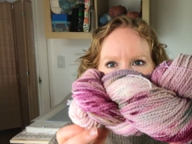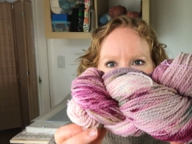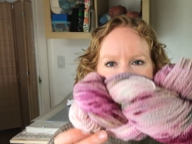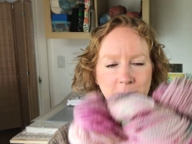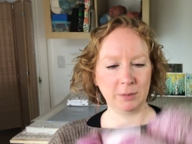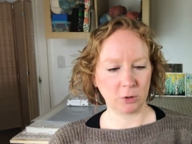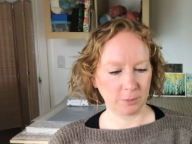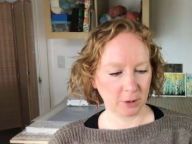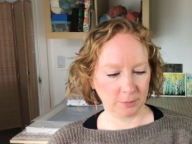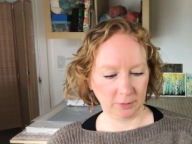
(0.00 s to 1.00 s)
Should be more
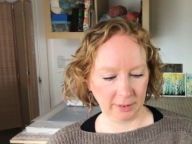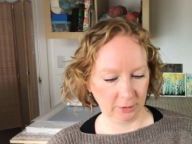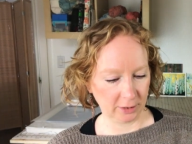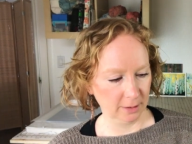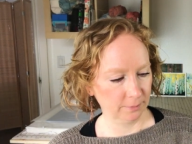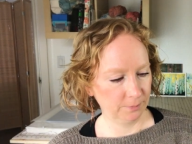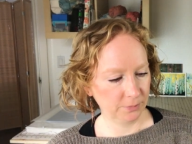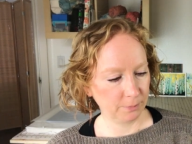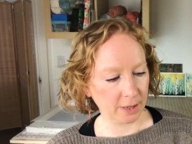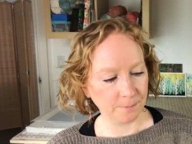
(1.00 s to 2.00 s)
purpley looking.
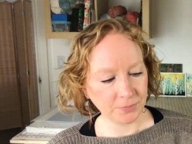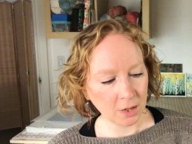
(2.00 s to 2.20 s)
But